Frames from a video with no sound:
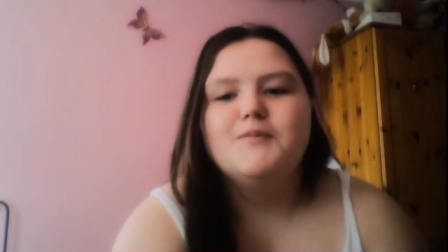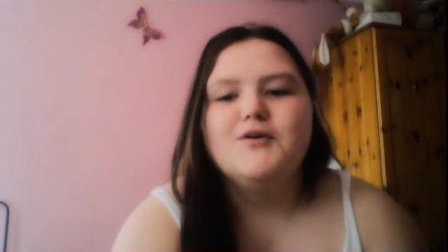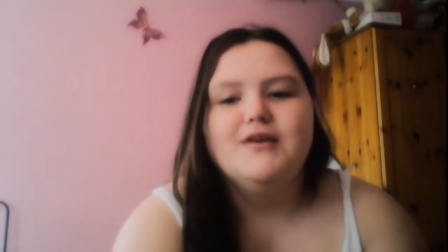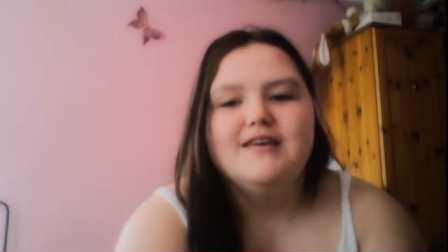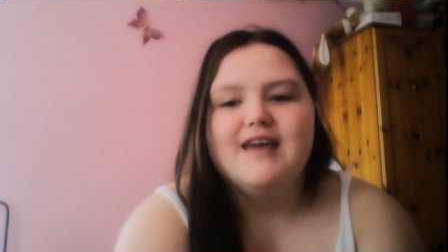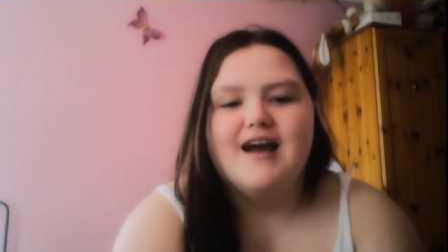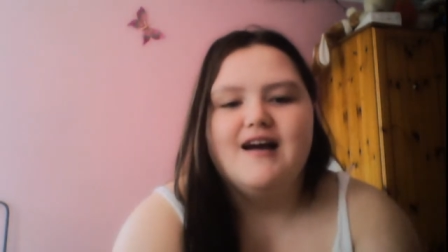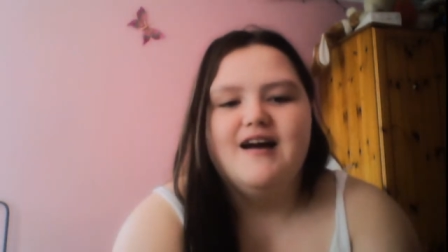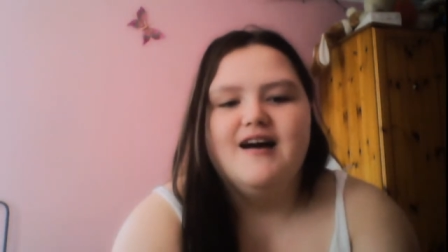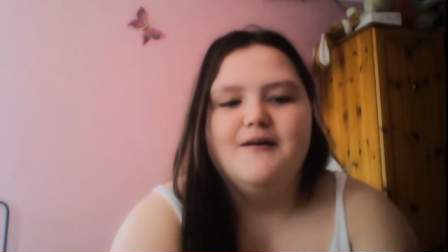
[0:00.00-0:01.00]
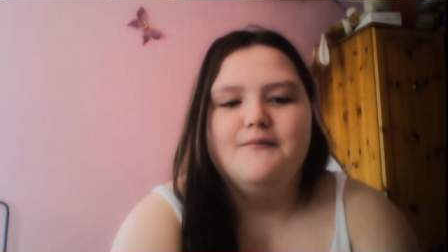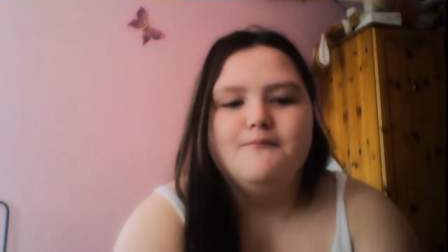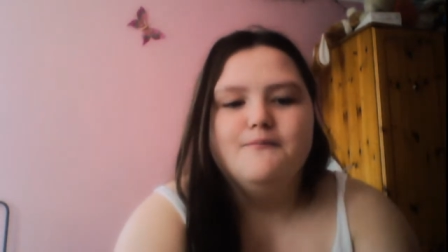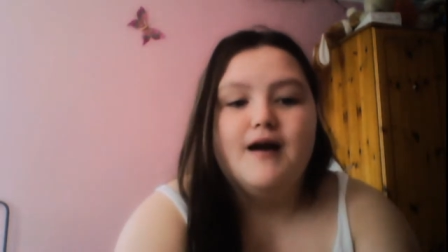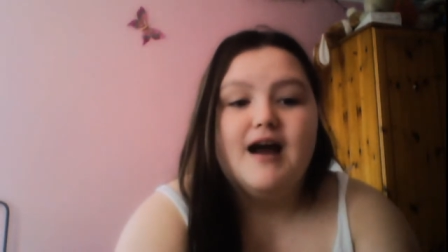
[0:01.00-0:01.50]
but yeah,
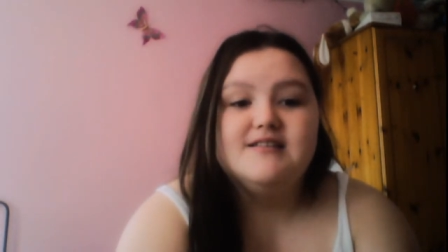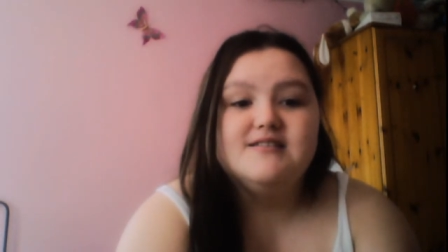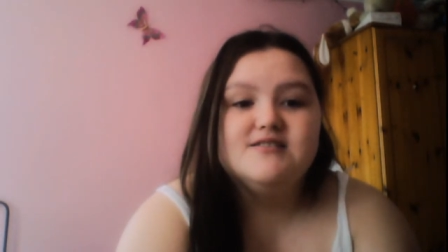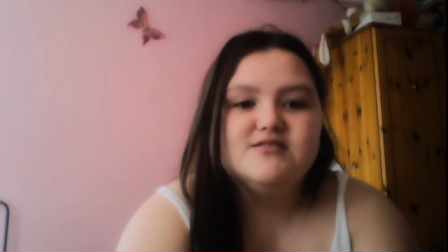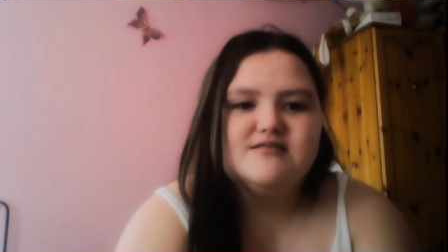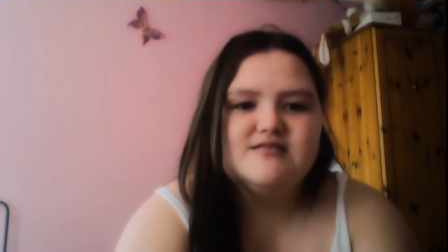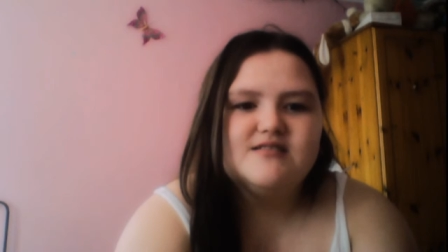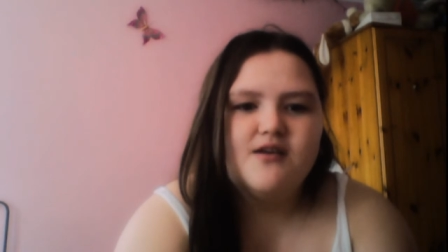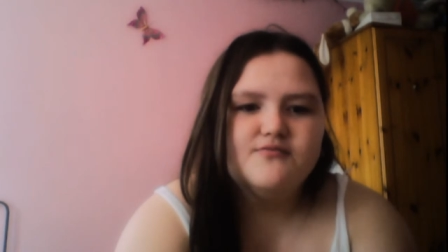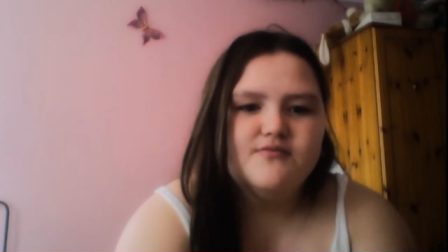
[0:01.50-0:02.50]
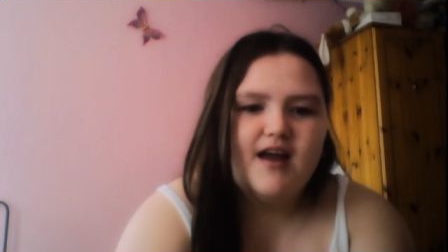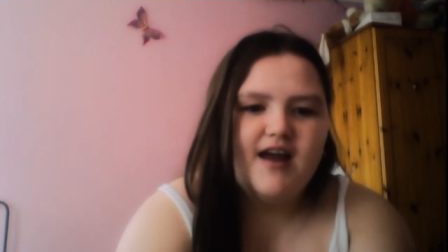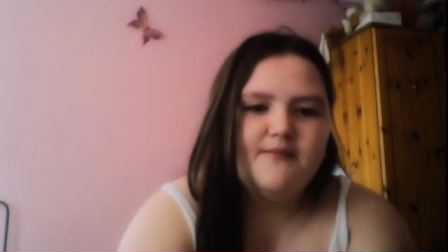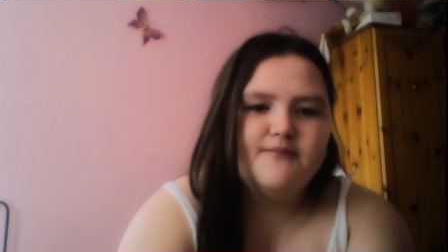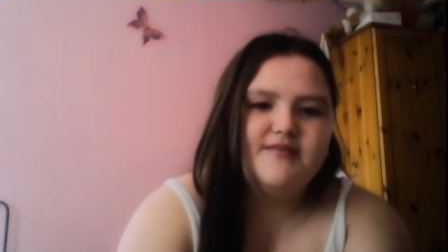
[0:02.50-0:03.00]
um,
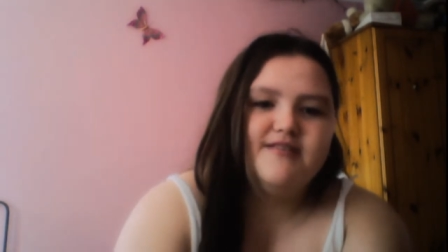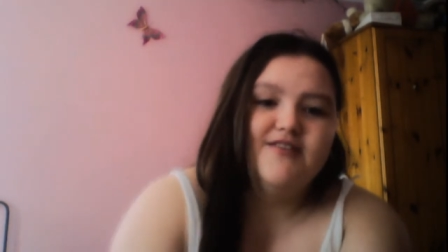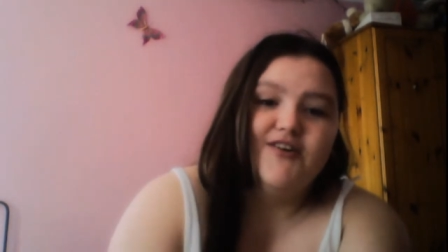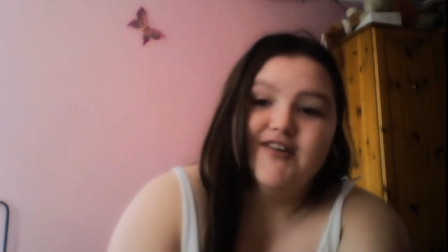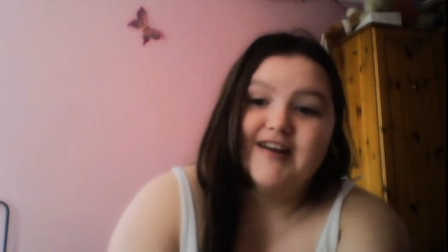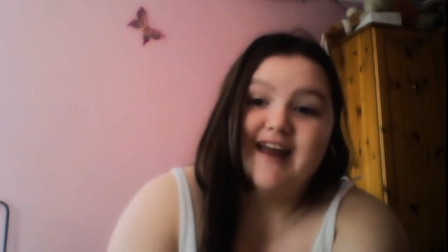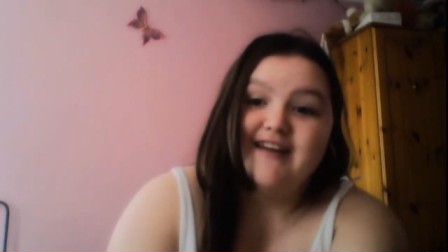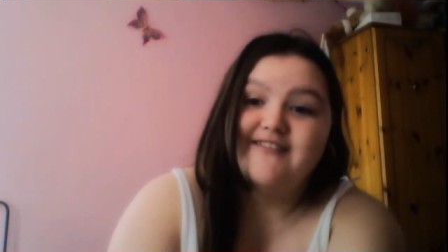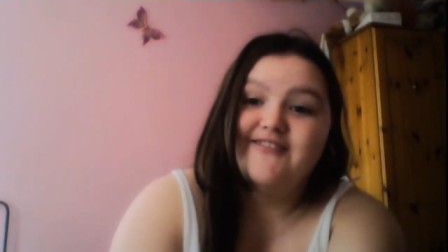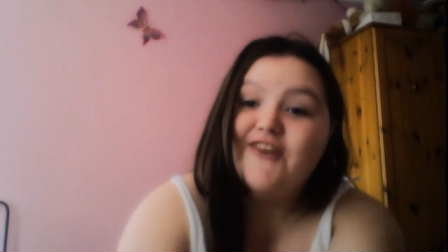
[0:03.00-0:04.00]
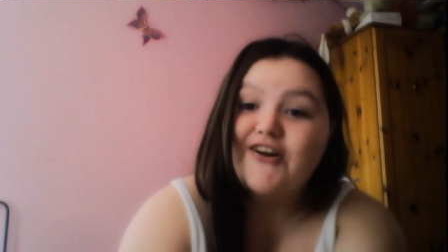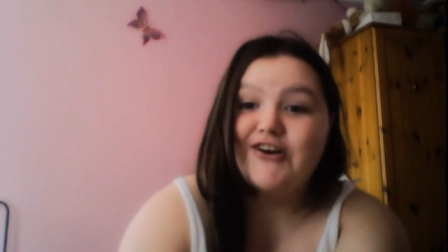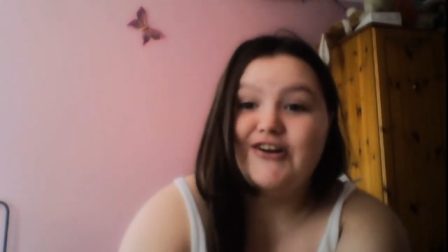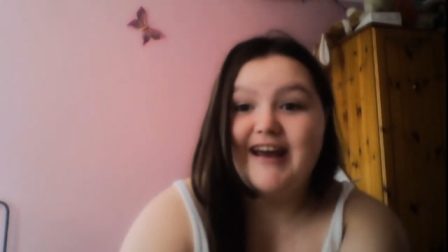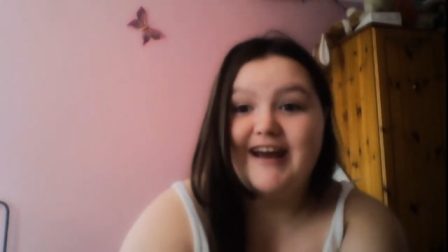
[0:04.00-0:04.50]
um, not again, none
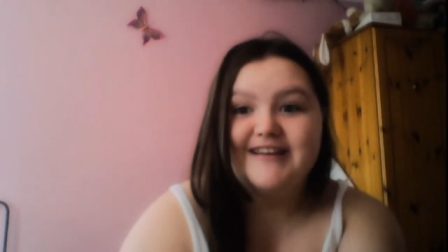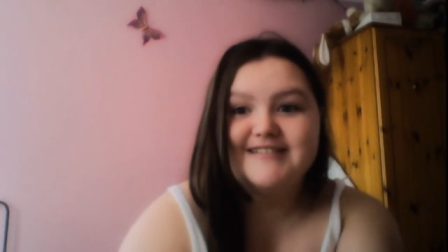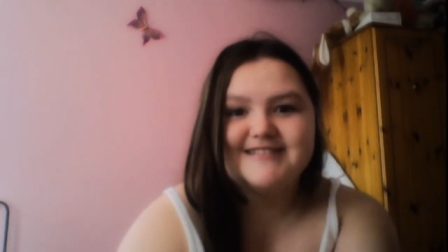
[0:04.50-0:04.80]
on here.